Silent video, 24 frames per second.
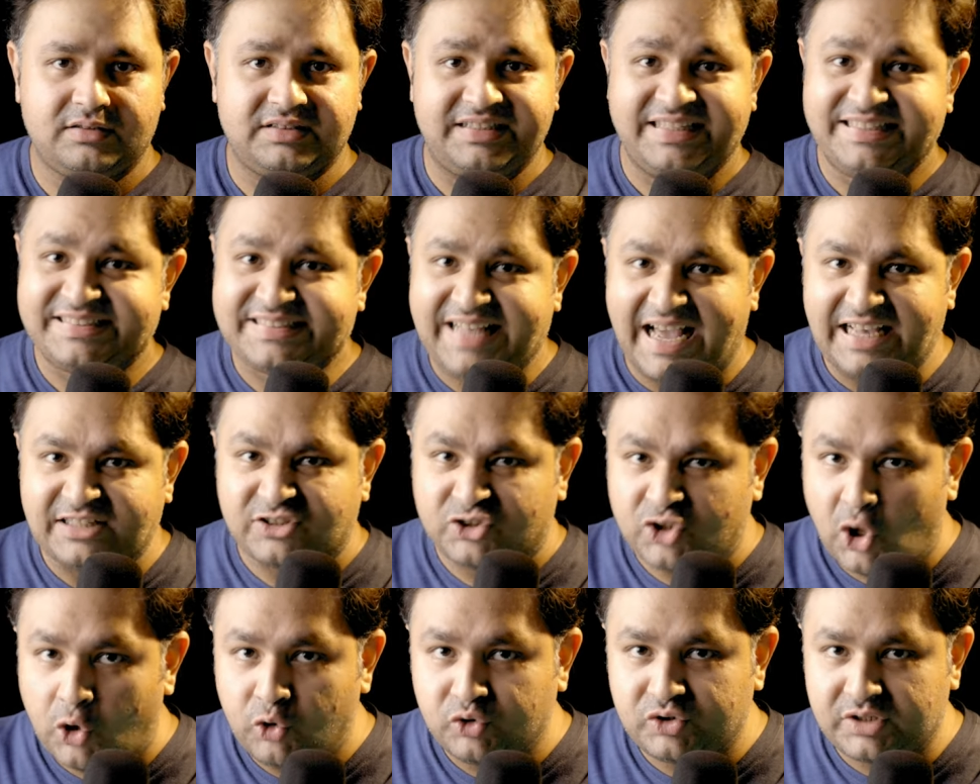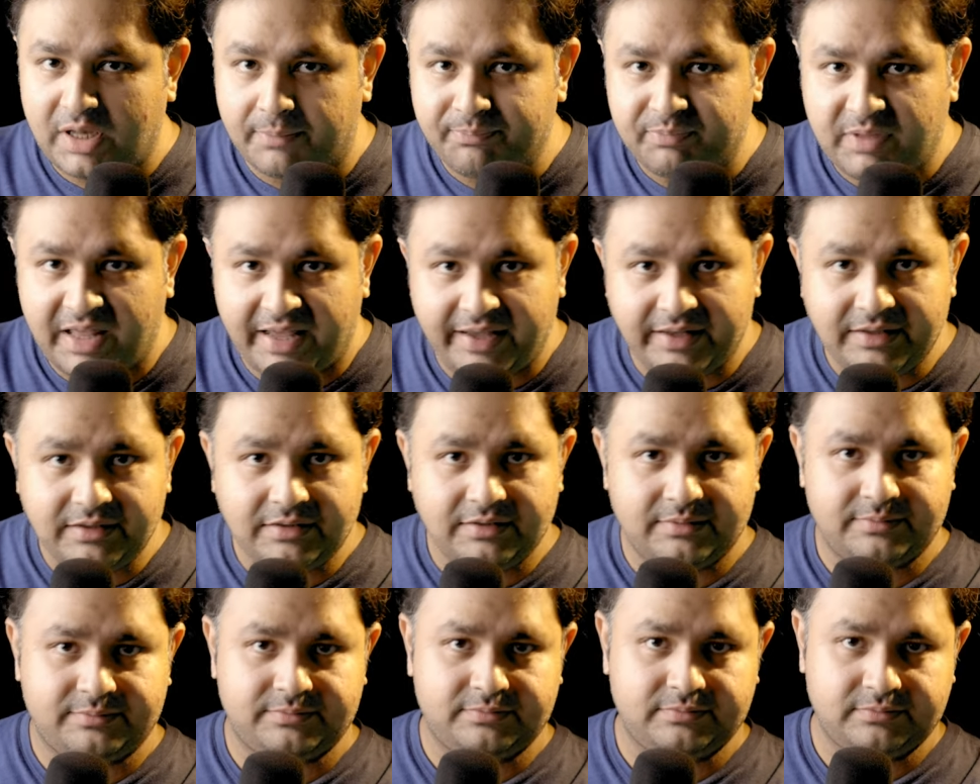These guys know
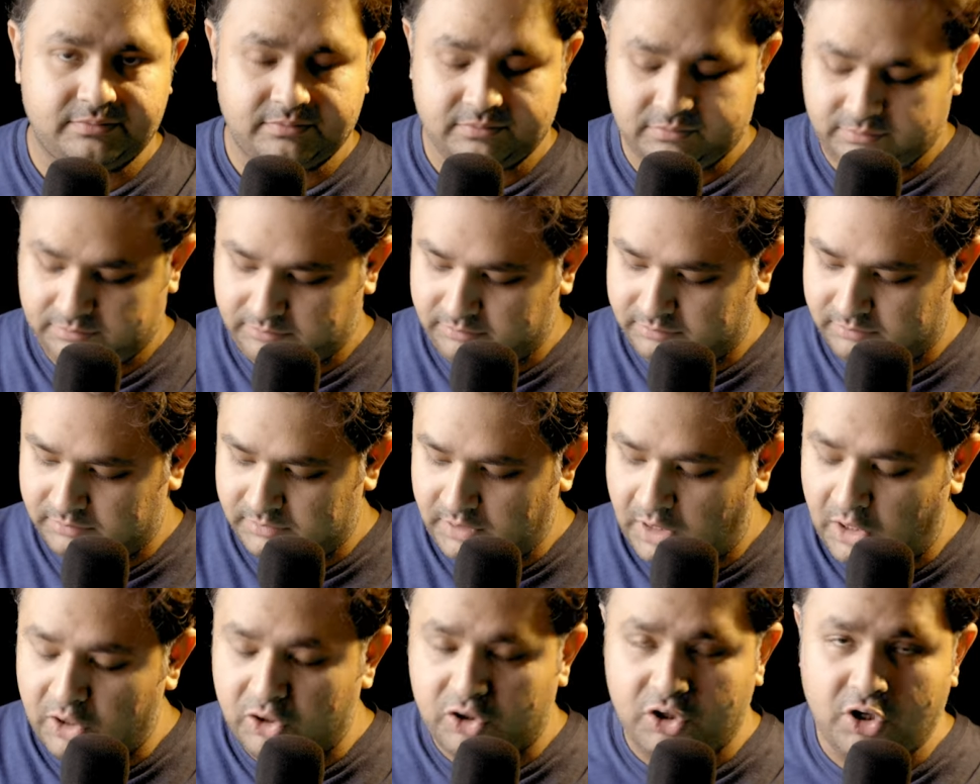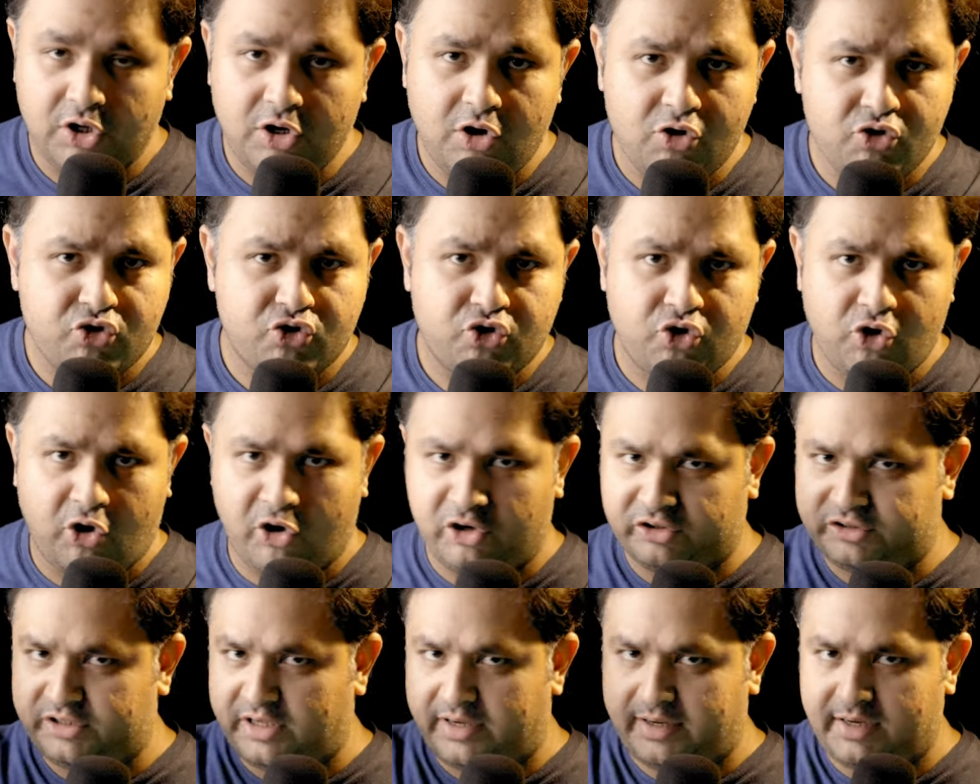something you know,
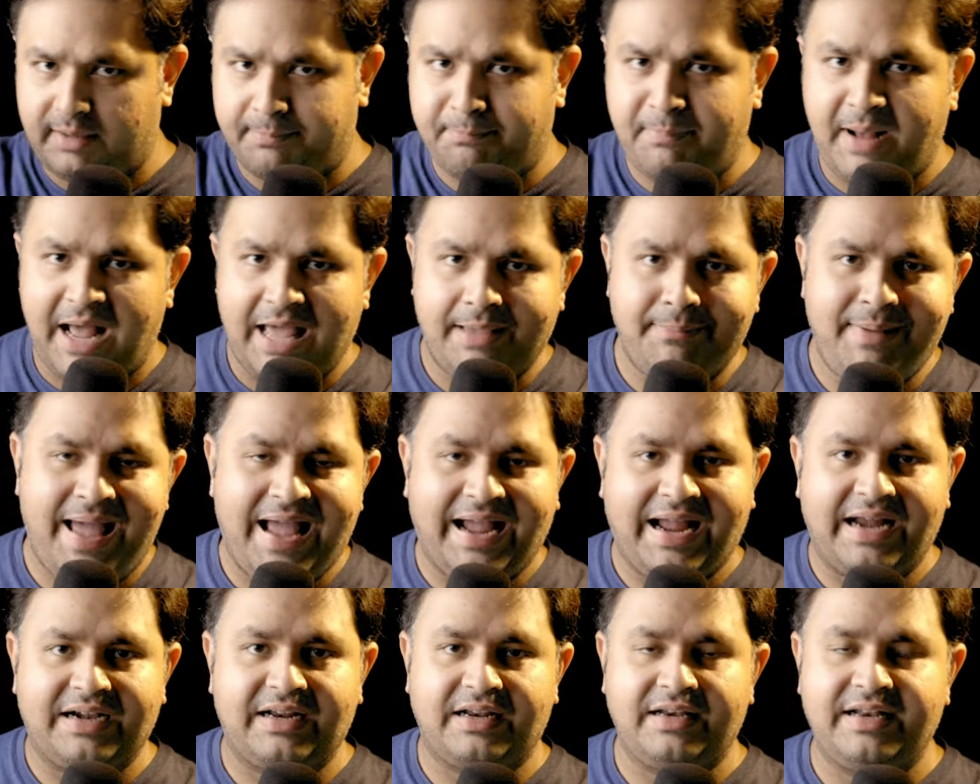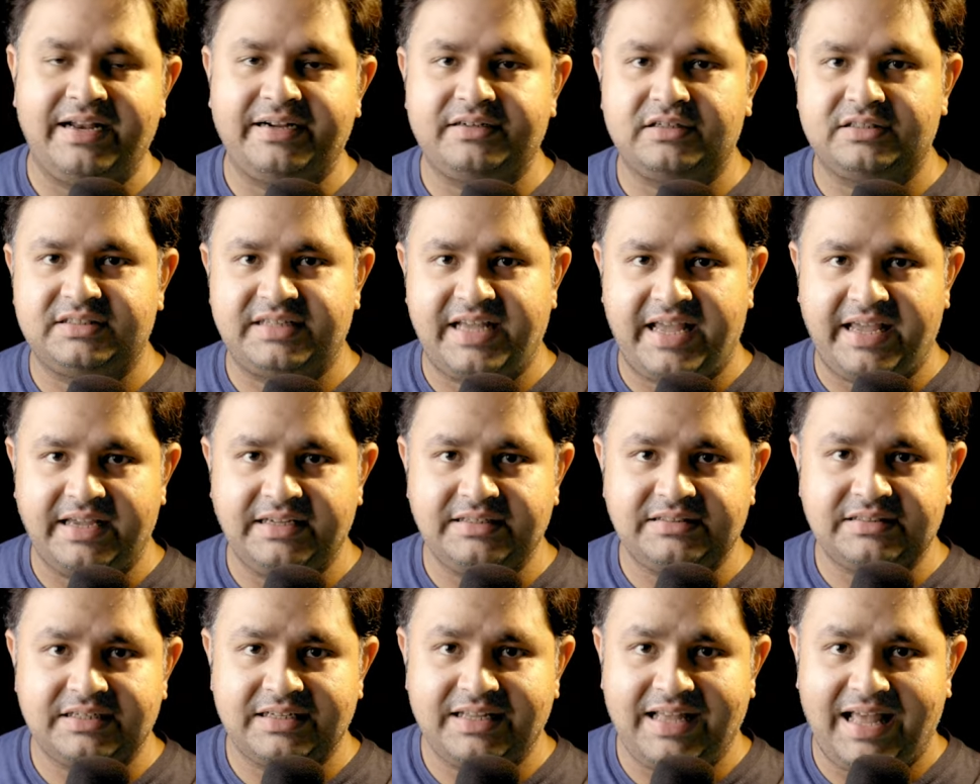sure, they're going to buy back at a later
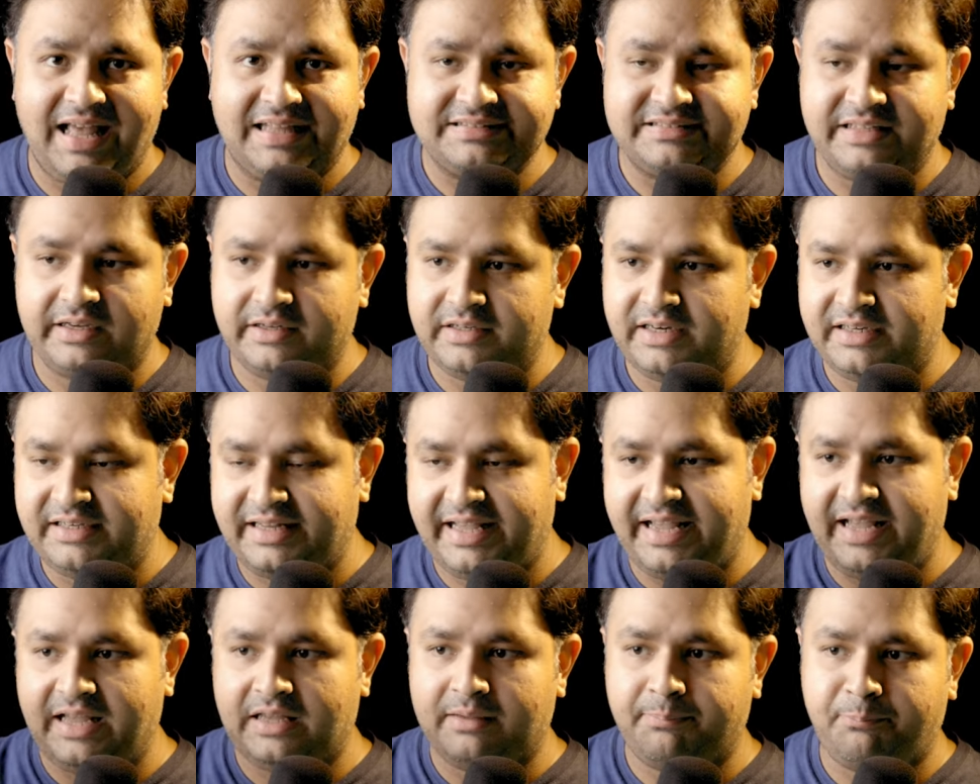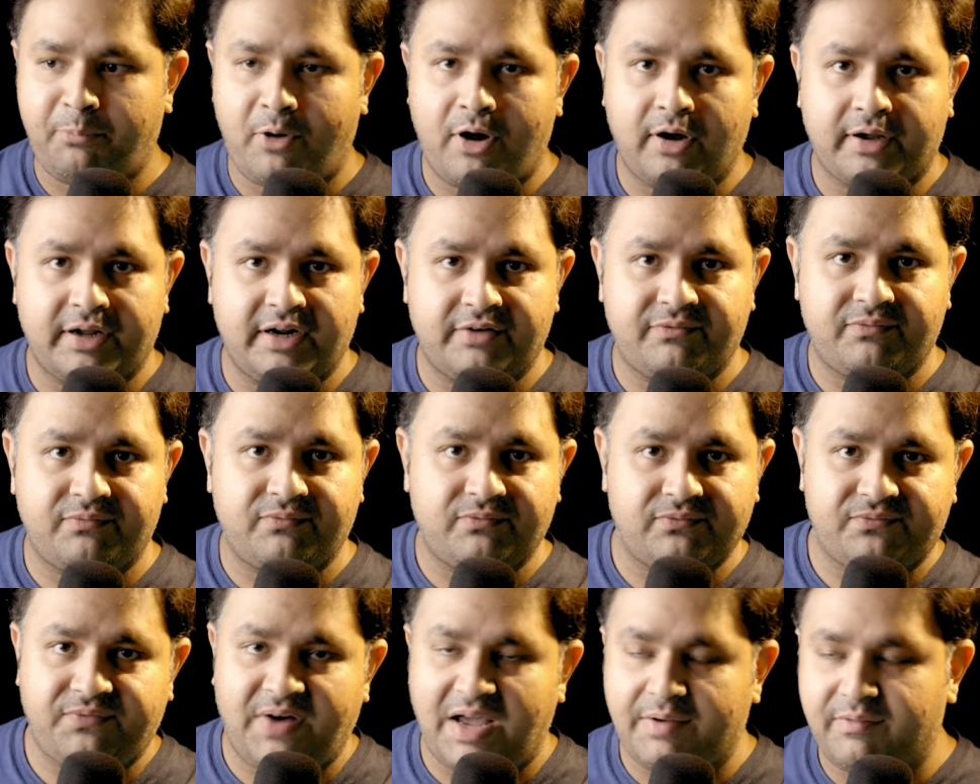date and they're going to take pocket
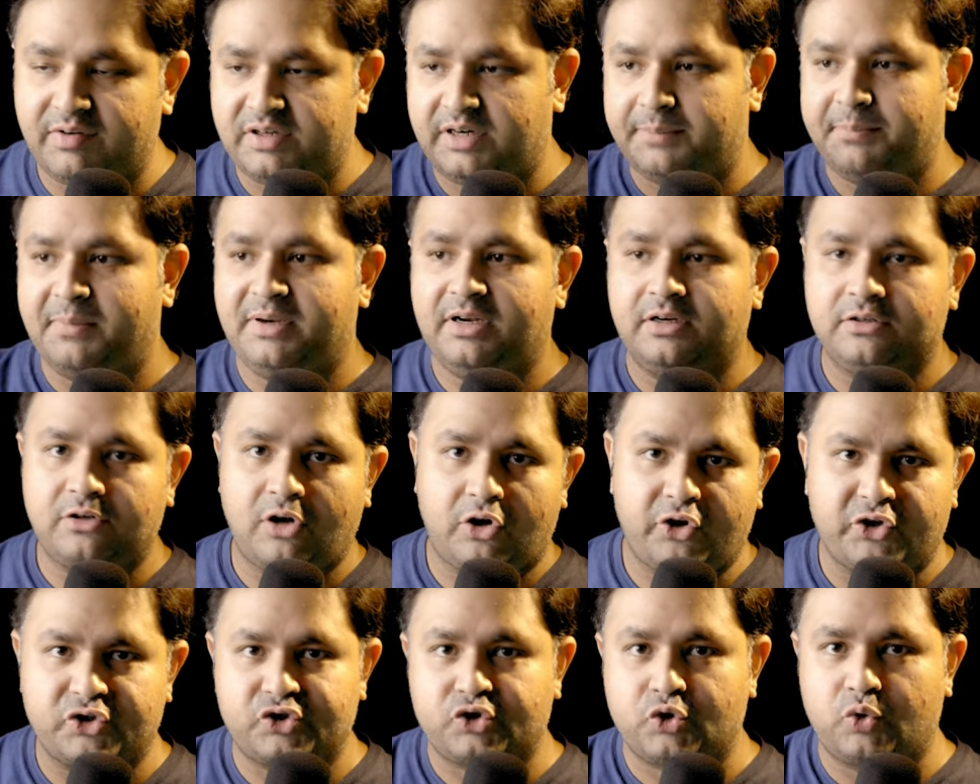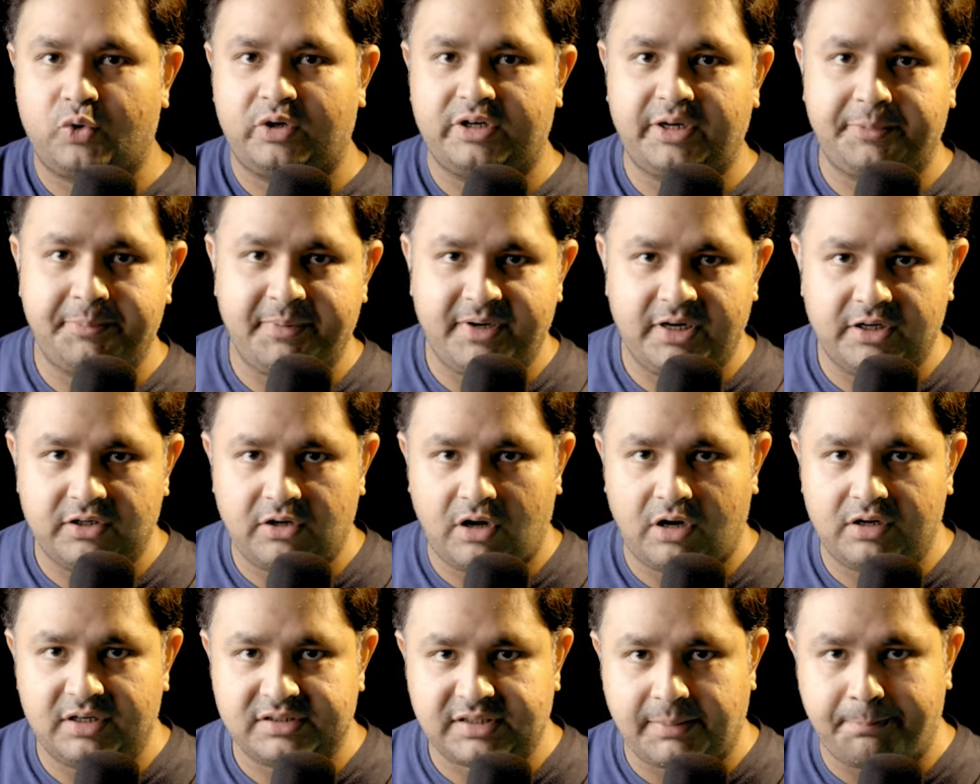$500 million, $200 million,
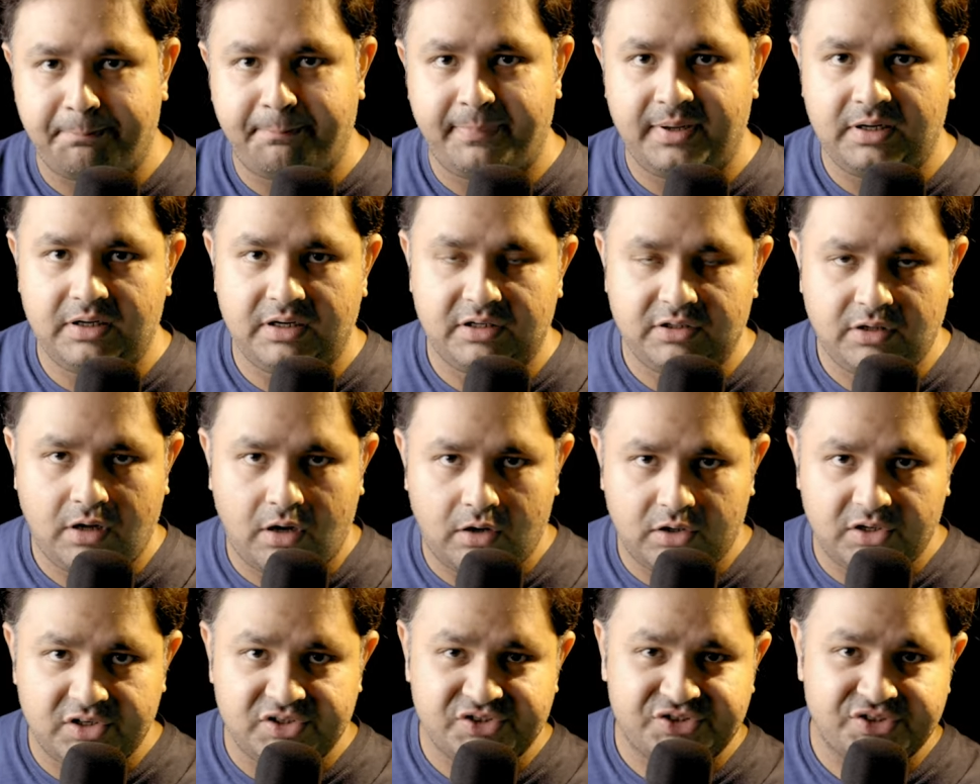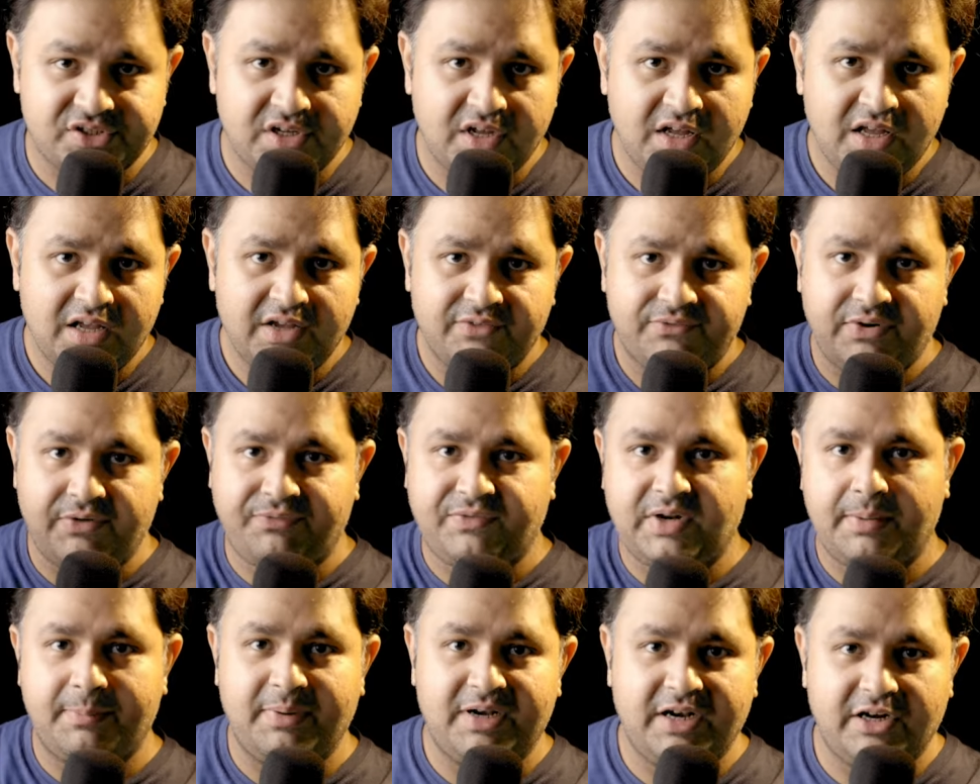a billion dollars,
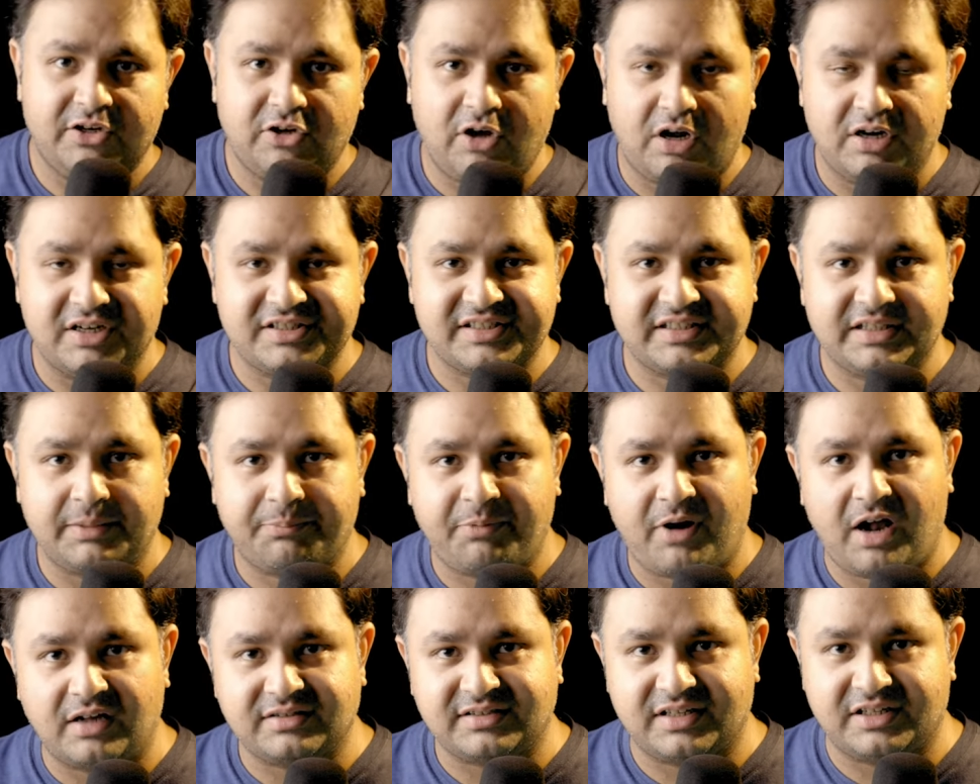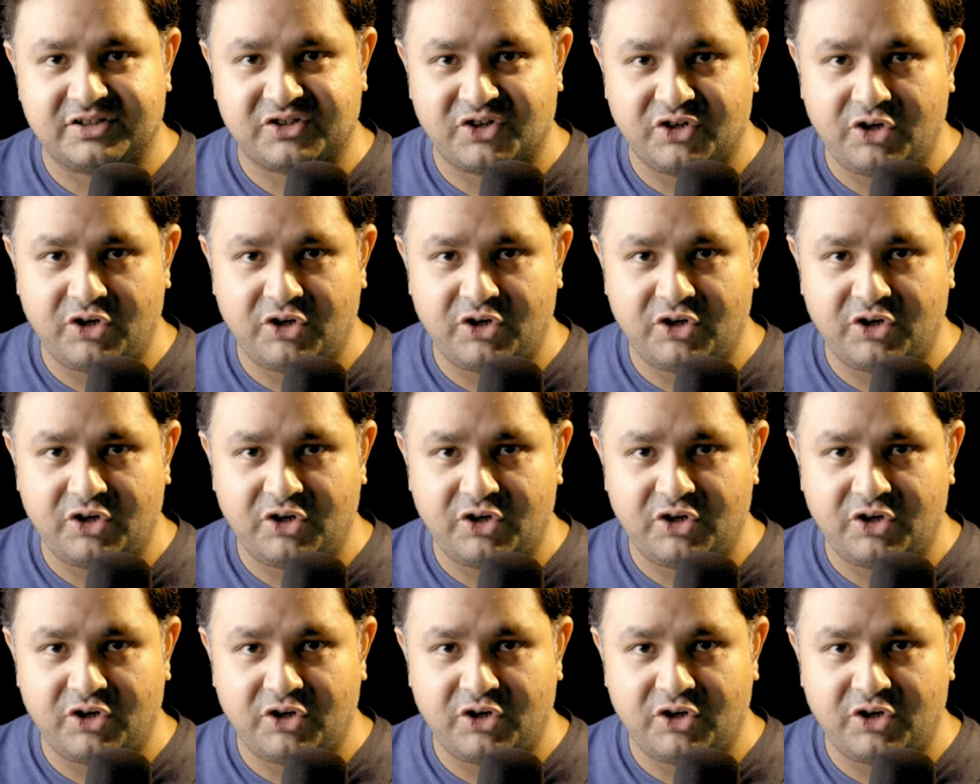$50 million in the process.